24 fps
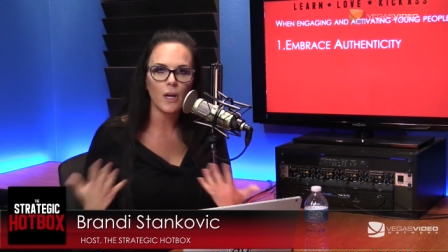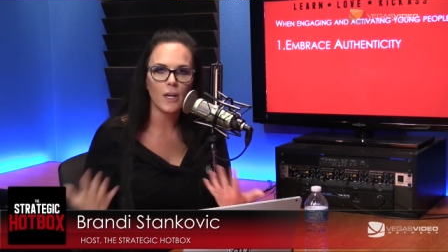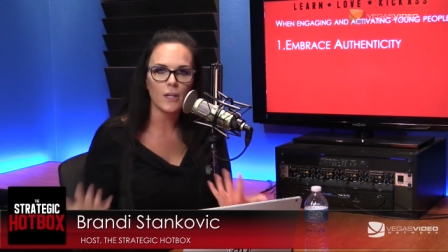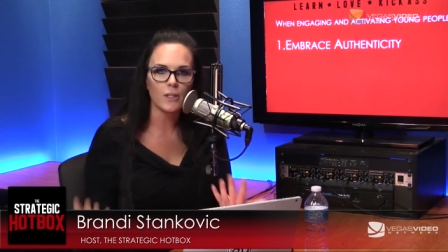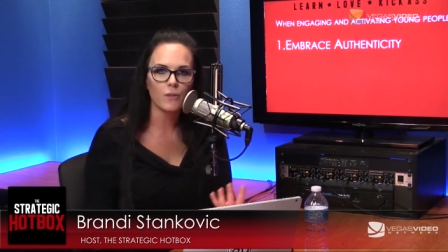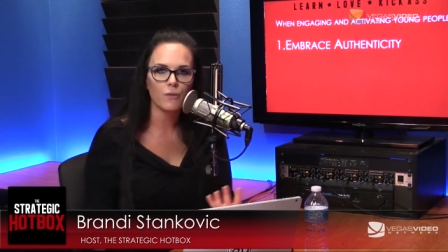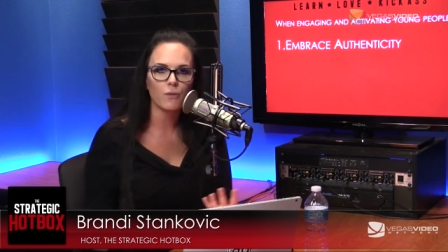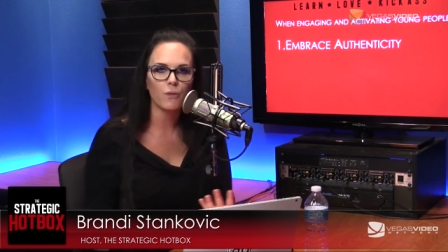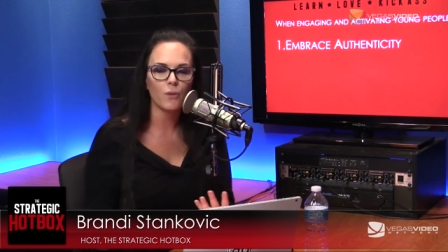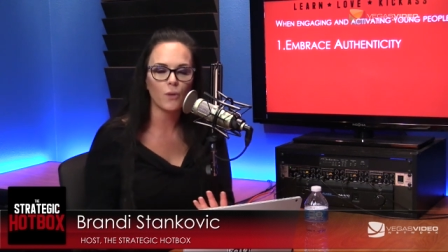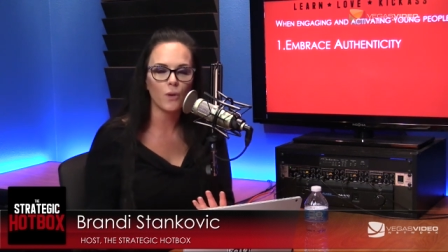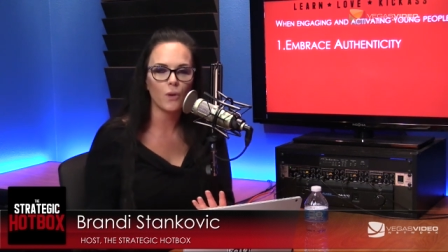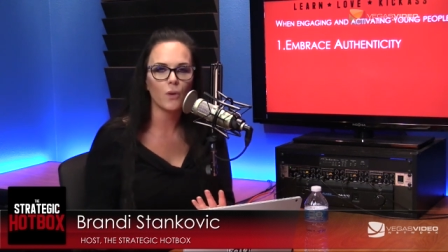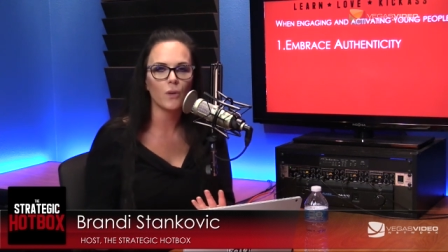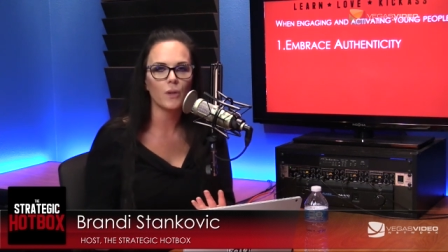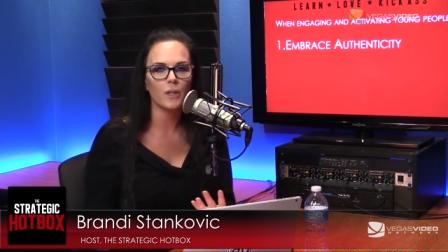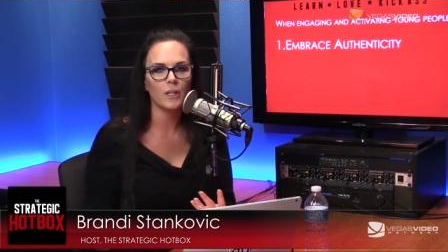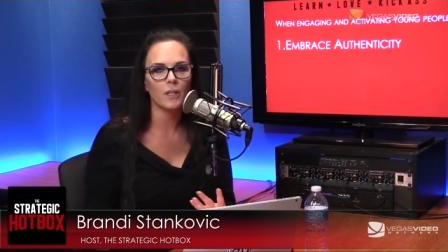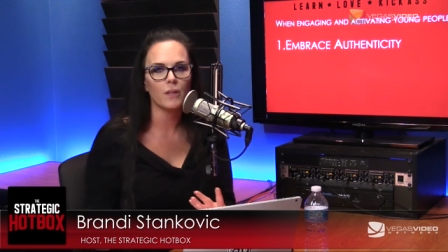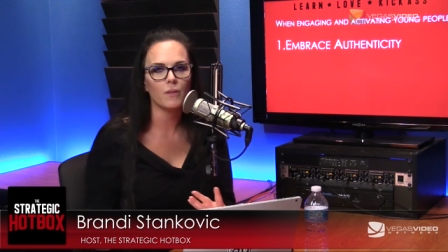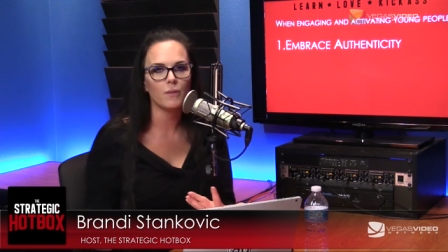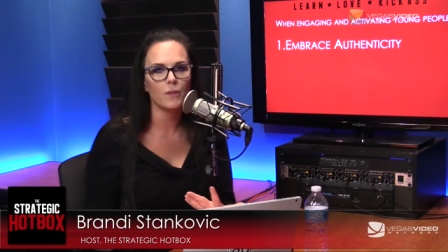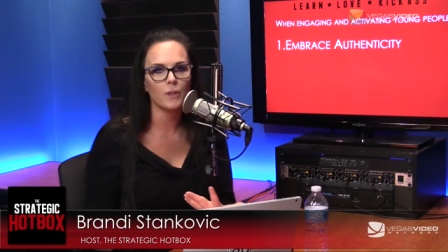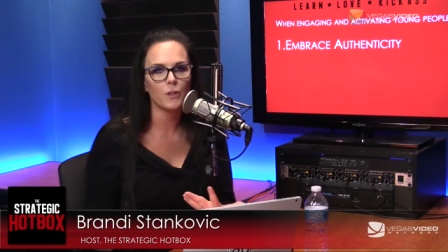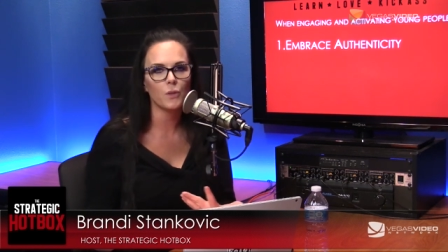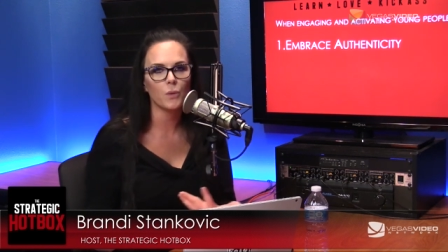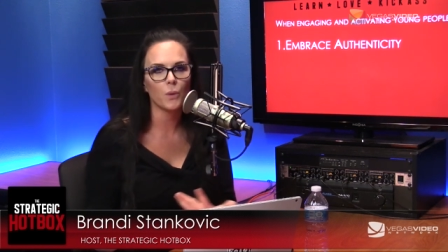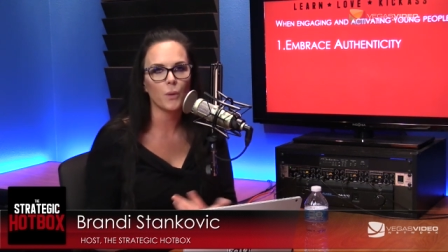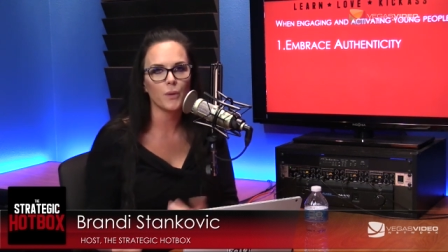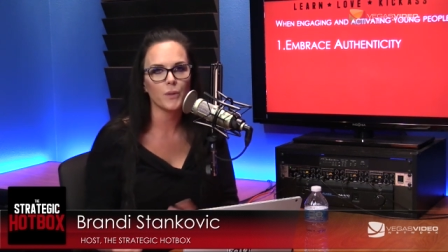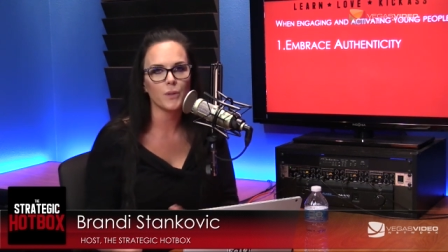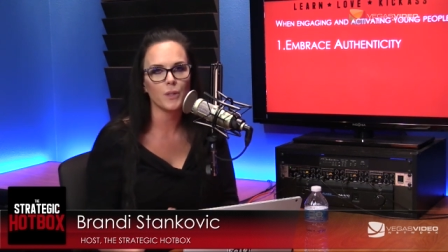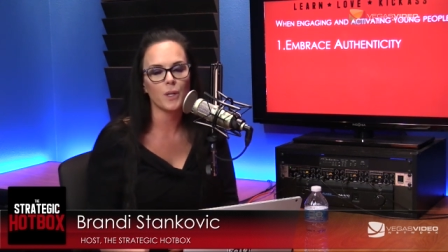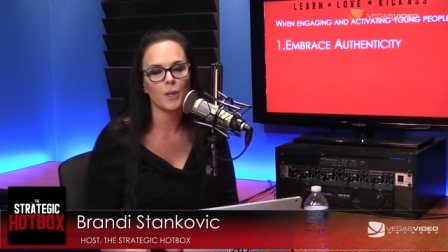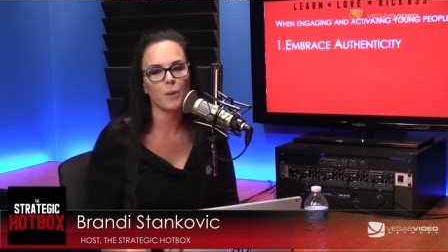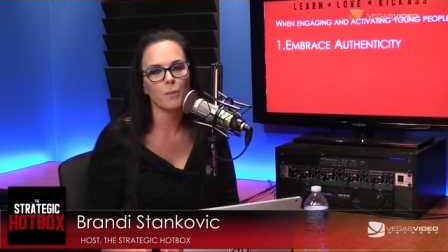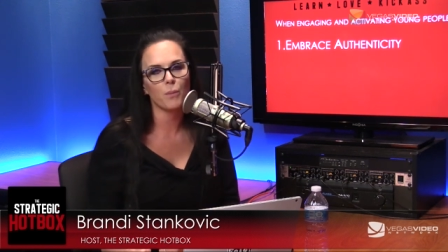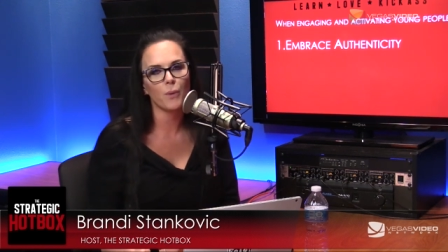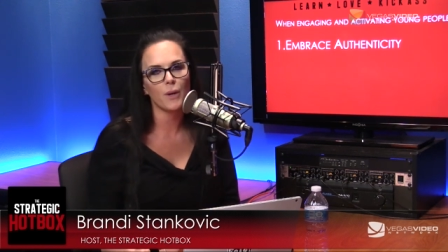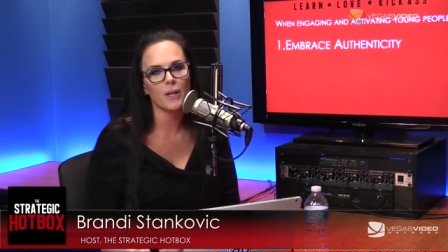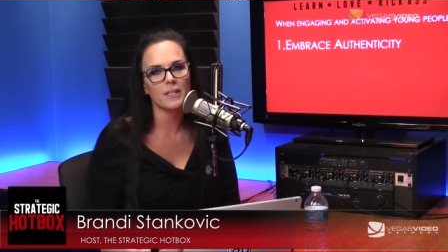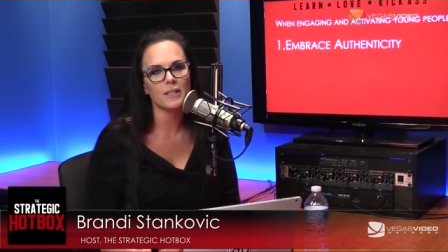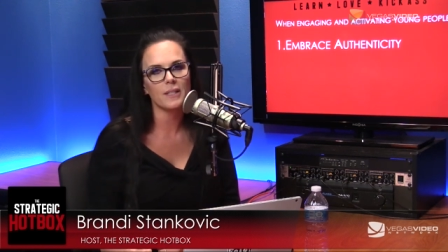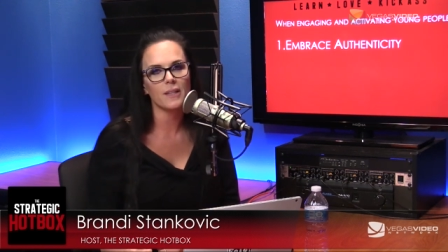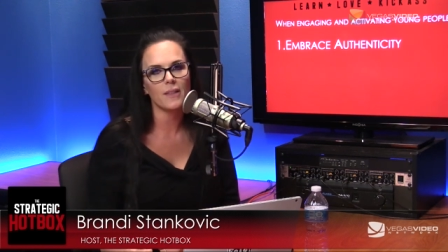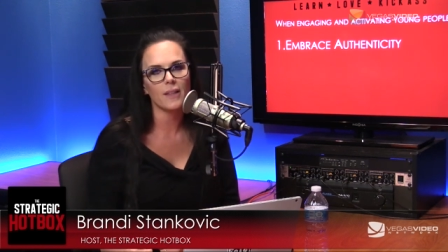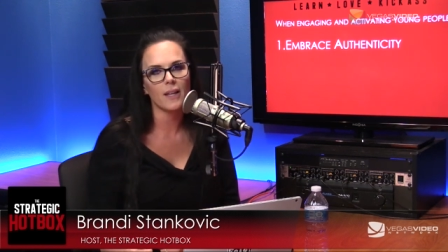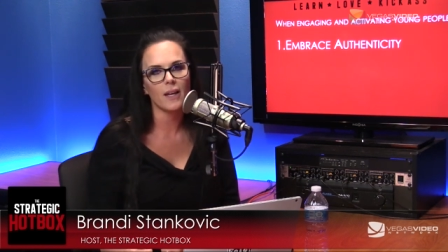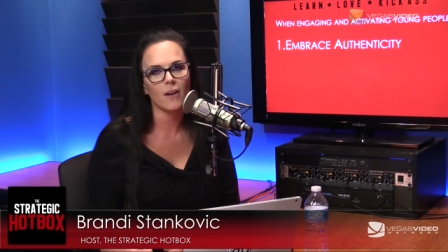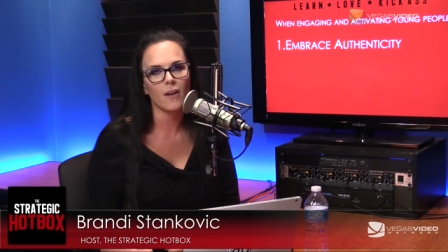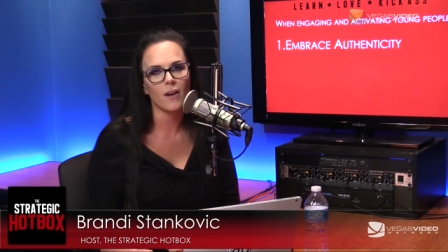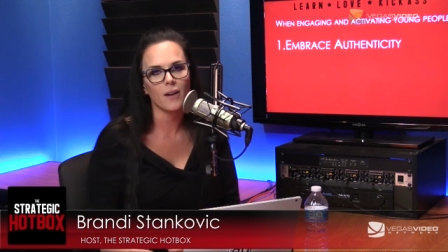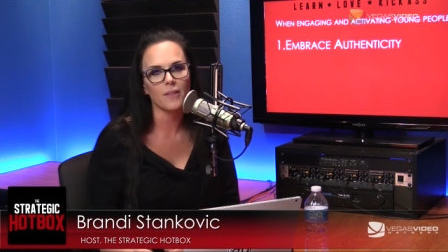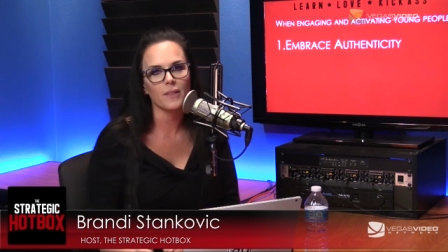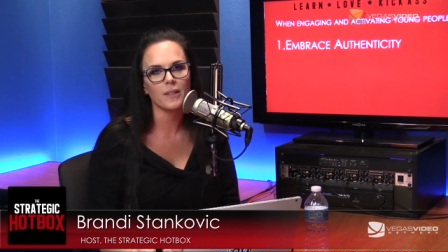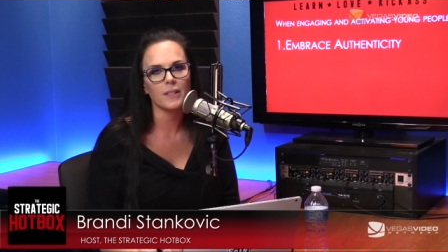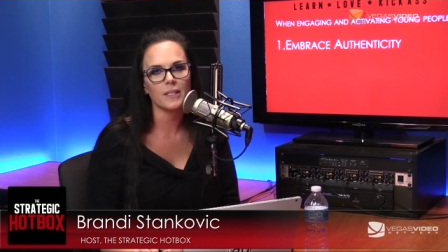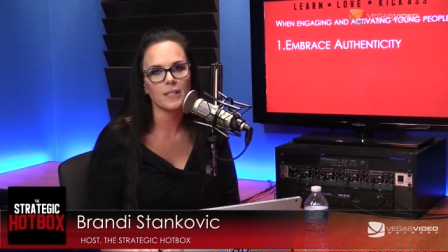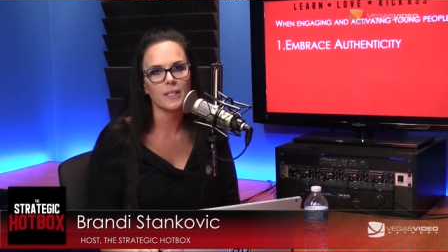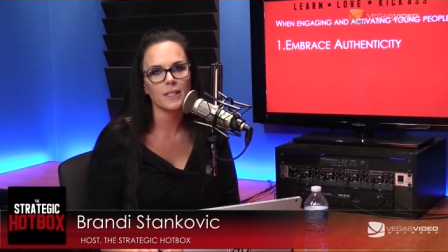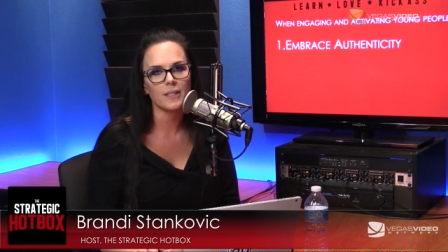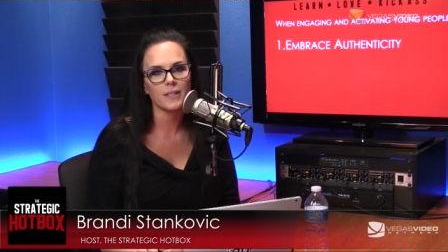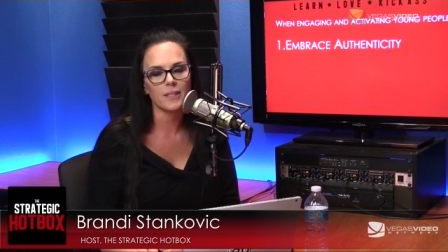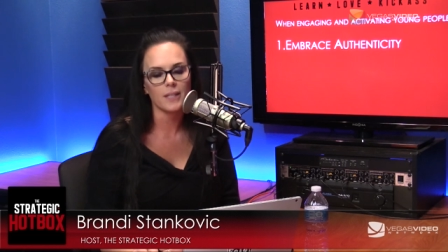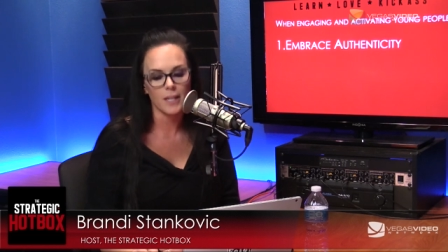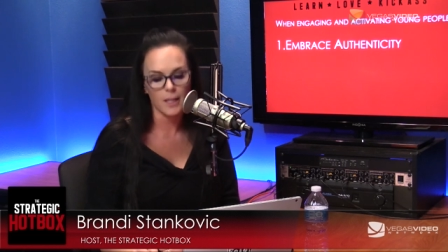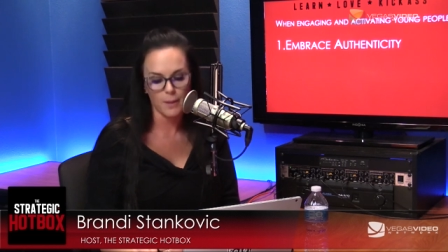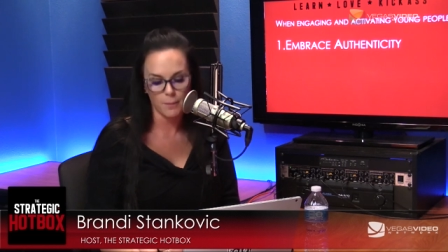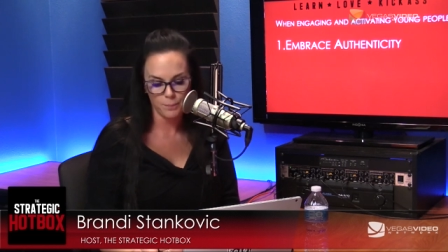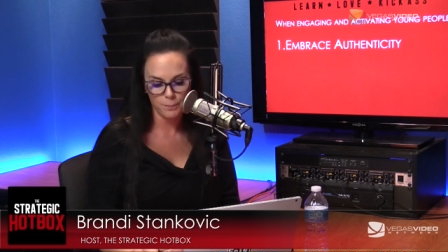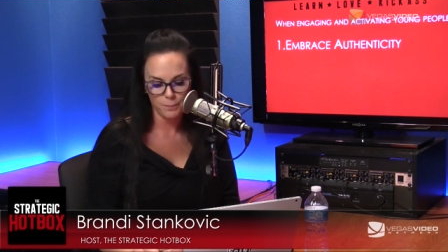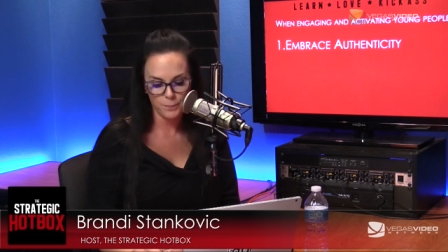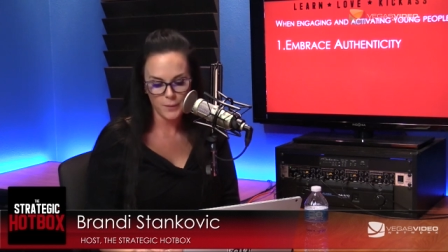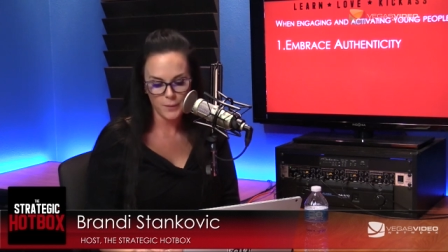as full individuals and embracing that authenticity.